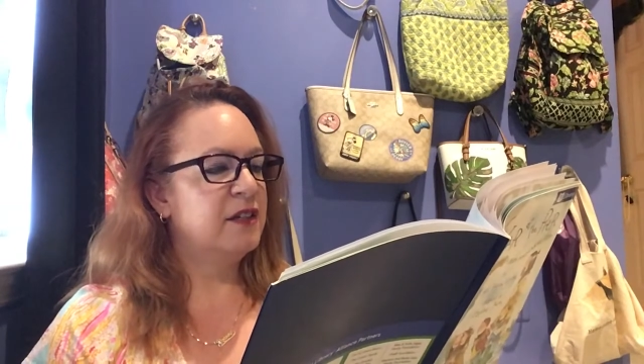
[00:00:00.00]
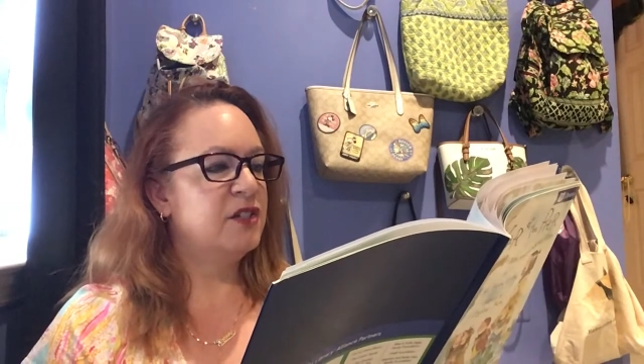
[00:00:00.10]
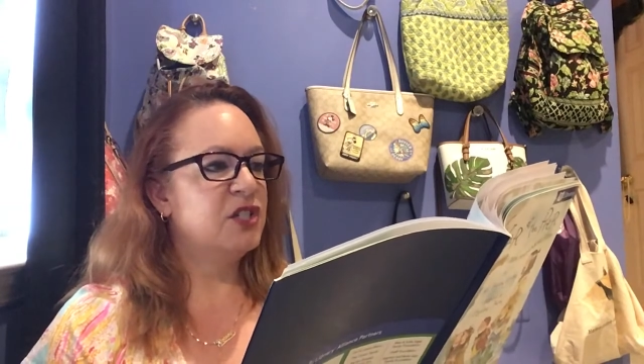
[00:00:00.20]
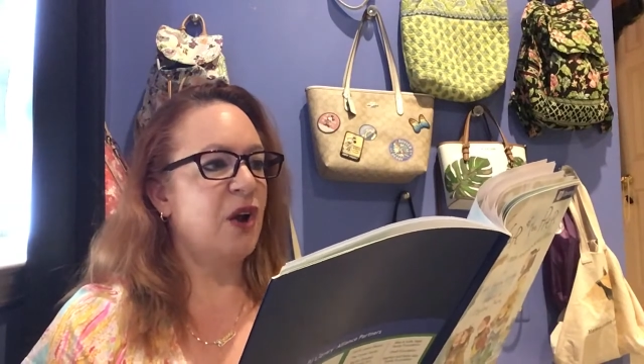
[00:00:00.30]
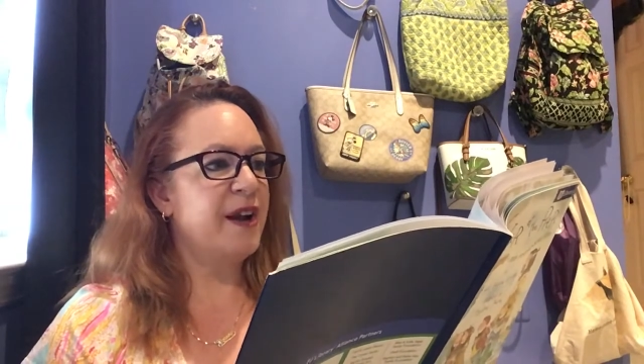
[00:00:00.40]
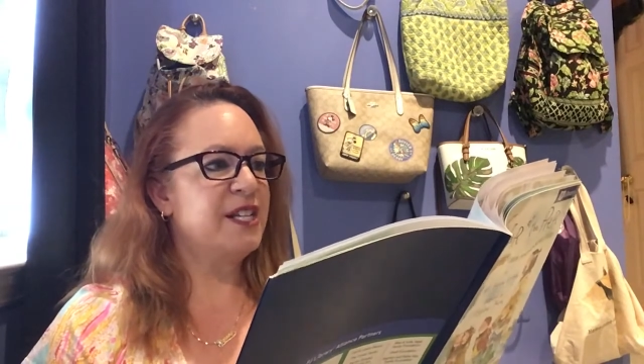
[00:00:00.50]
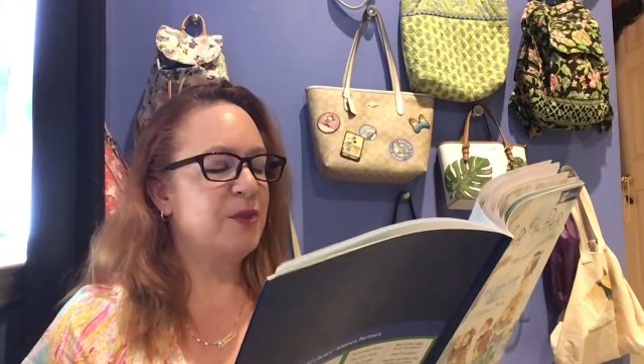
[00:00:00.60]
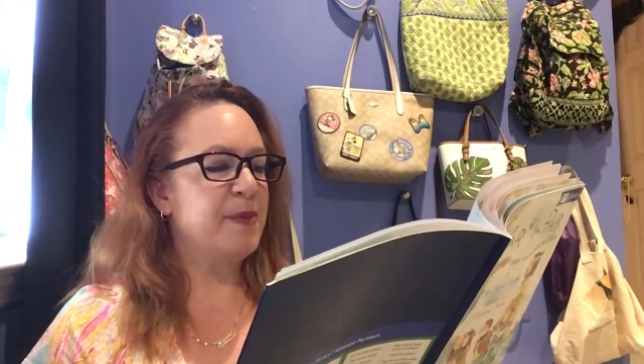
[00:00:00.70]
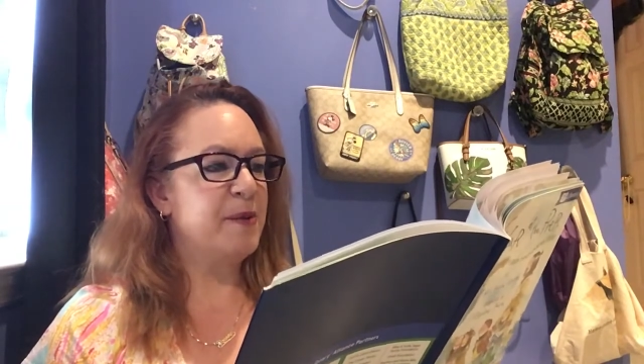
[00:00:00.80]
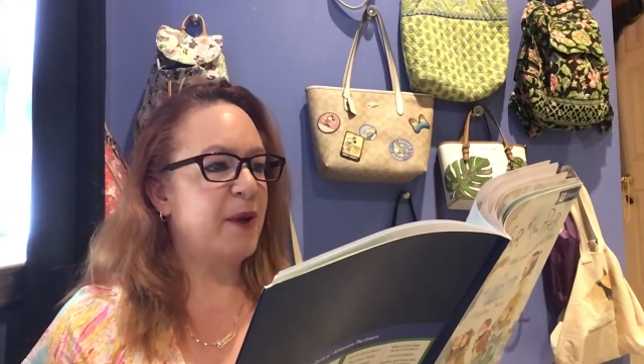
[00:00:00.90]
Sorry to
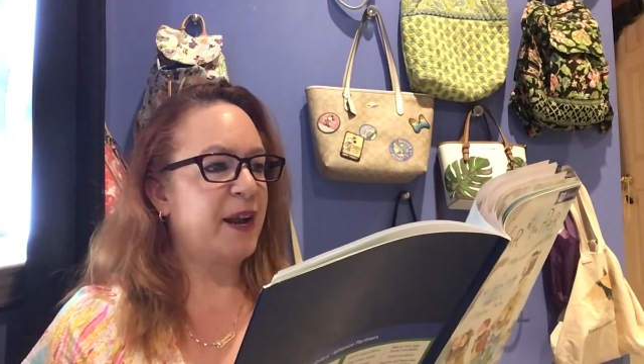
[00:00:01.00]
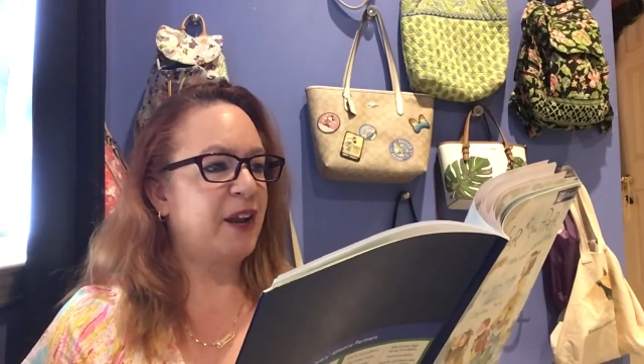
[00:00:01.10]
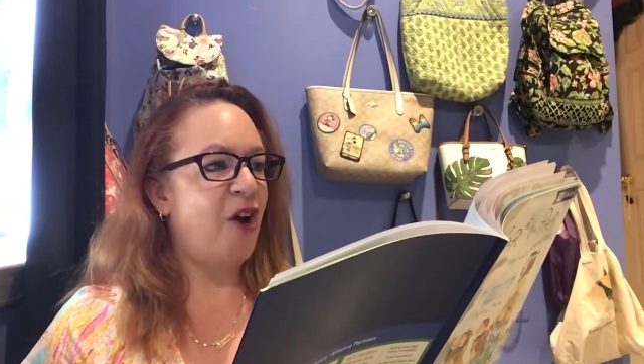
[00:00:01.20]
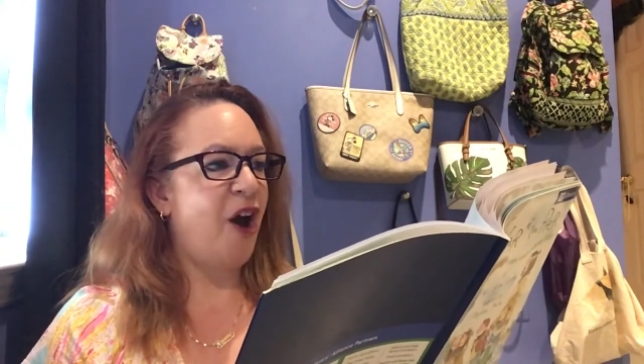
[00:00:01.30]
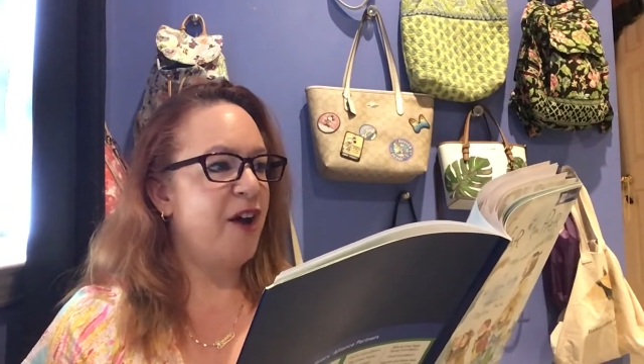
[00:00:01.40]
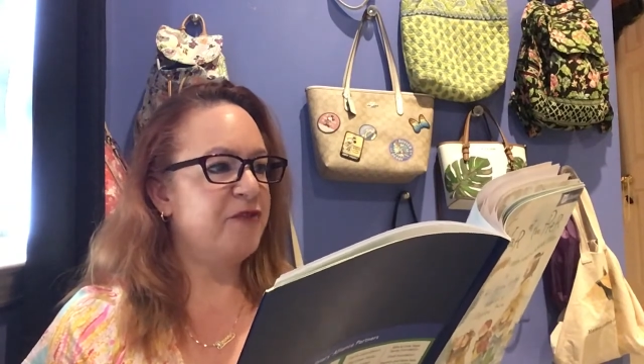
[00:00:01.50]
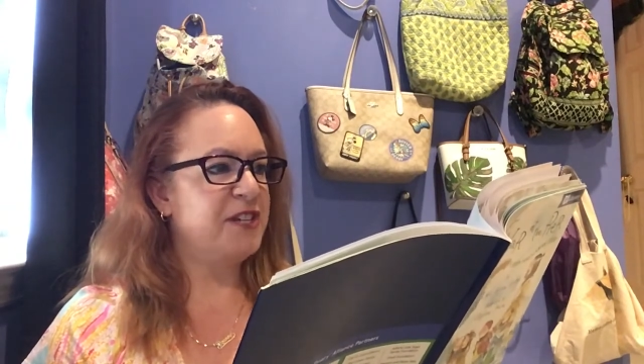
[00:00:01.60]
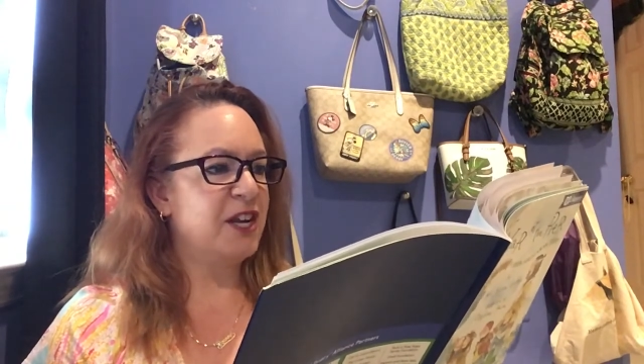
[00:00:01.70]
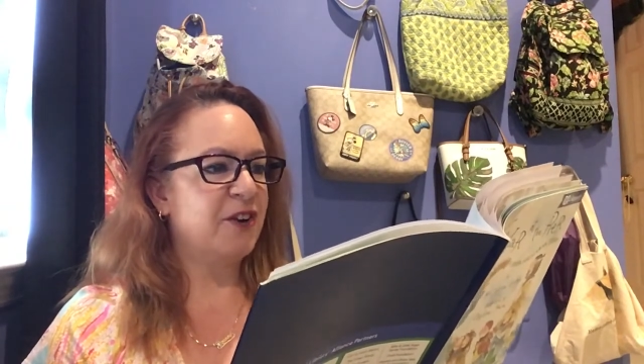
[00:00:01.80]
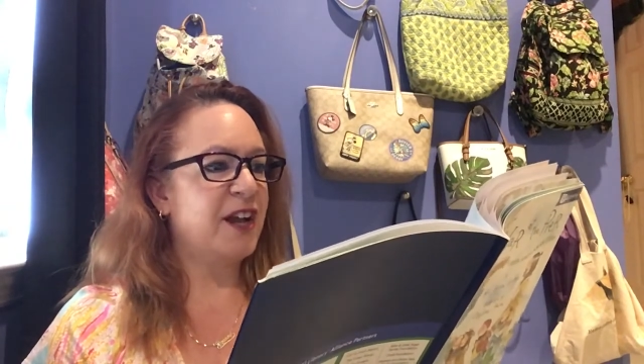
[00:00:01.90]
be running off,
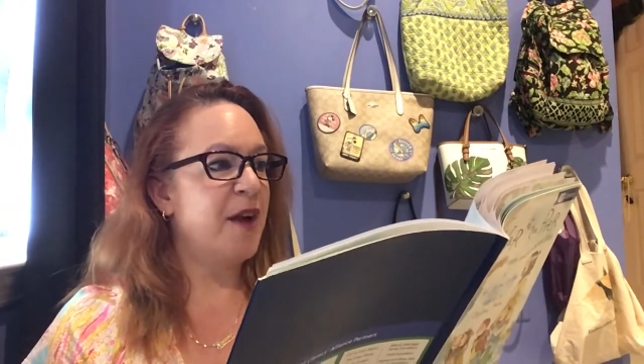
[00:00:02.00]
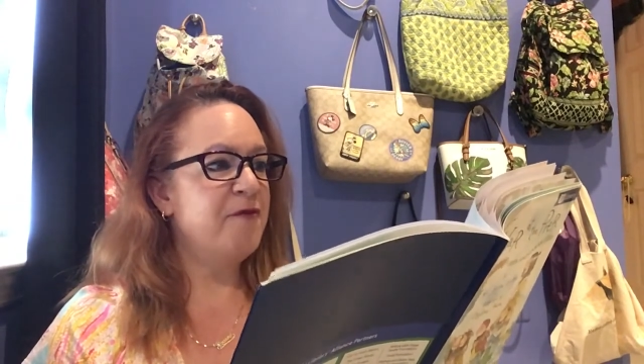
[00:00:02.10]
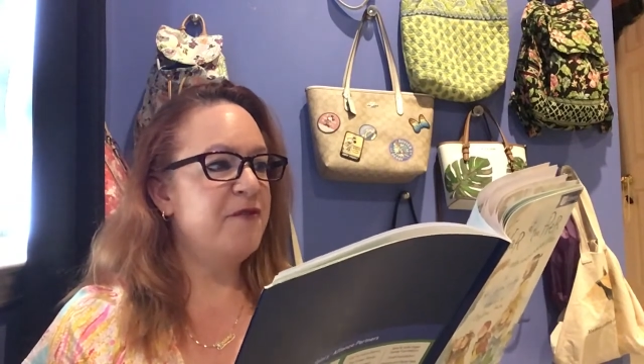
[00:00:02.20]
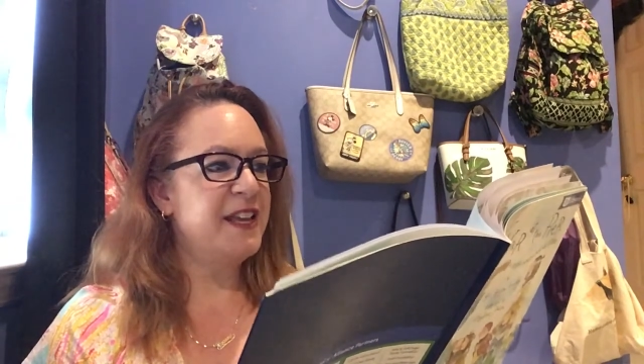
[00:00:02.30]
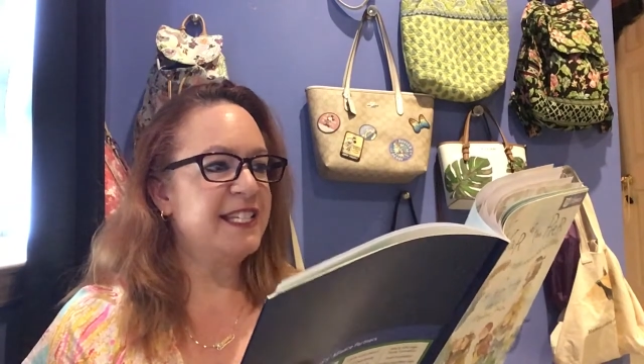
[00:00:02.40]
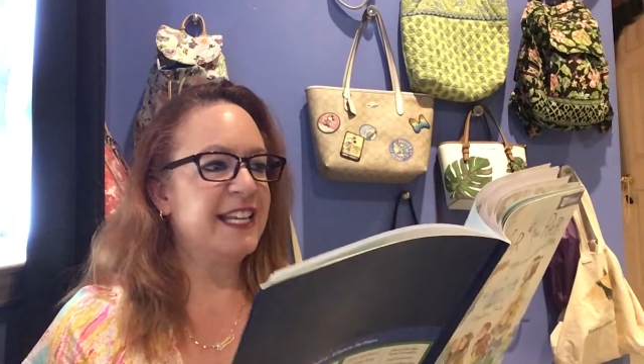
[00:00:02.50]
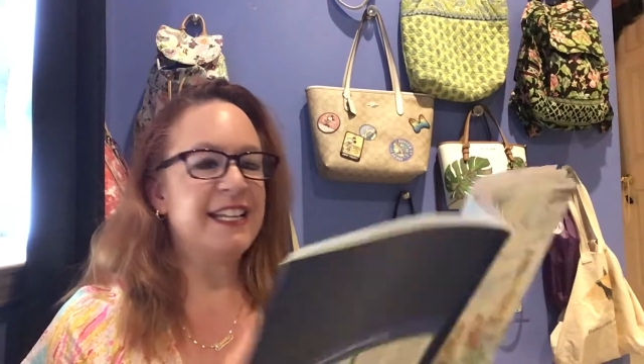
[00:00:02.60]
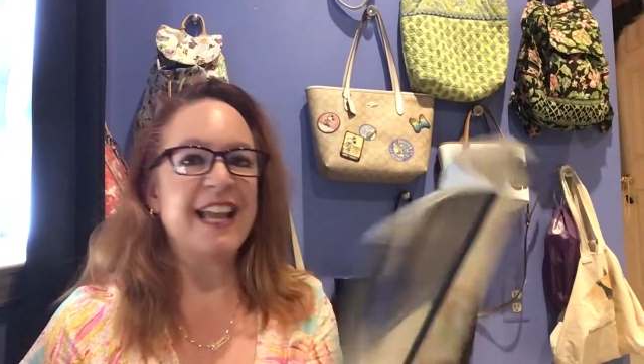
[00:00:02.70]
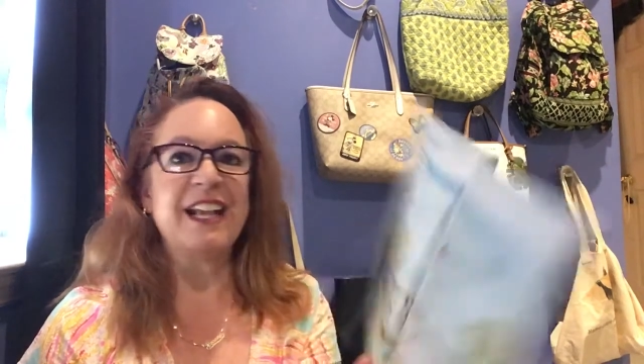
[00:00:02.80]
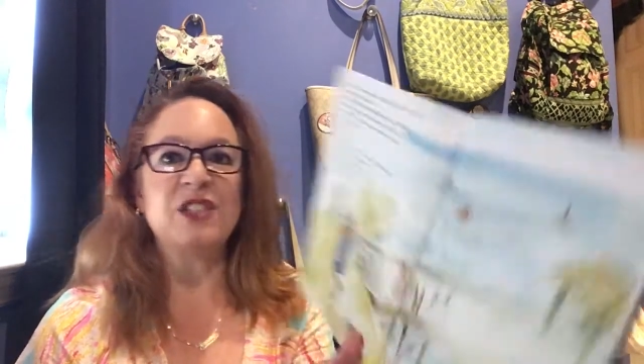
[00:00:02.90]
dear. Come visit
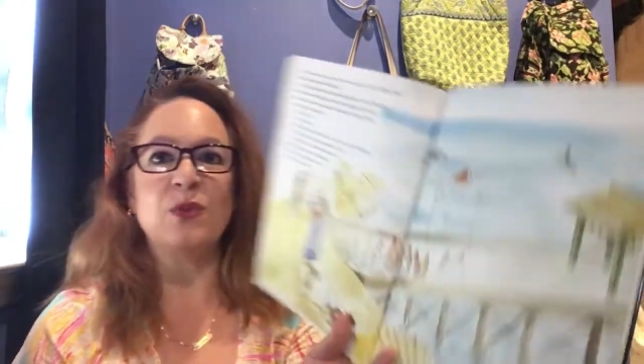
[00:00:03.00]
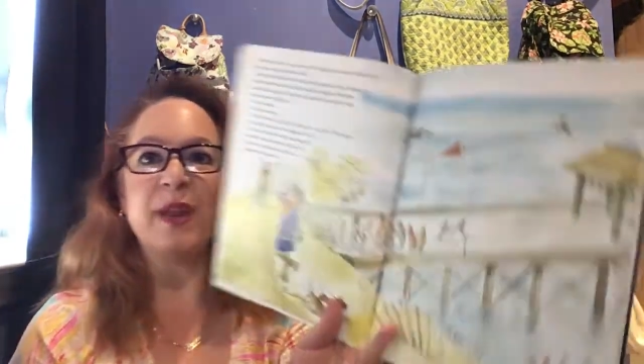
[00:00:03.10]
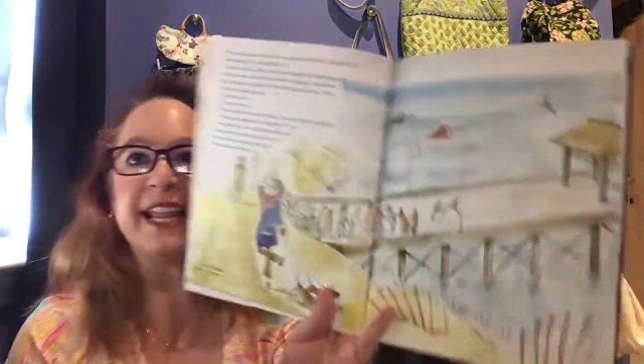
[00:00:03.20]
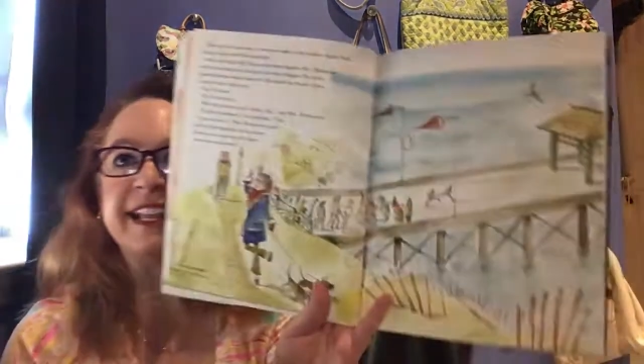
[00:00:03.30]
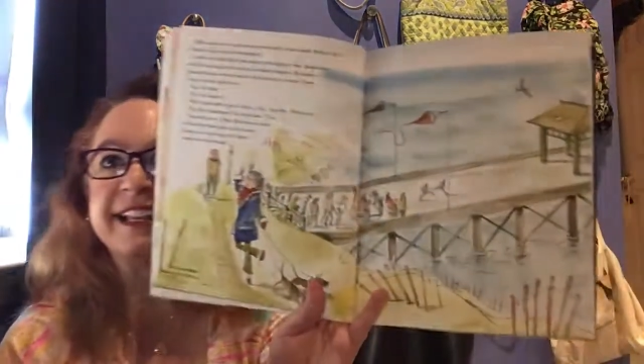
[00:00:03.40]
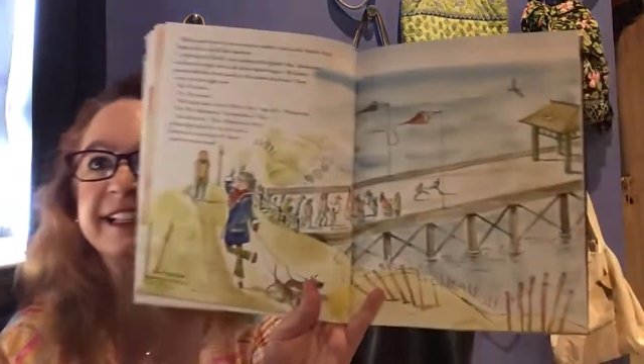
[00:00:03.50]
next week.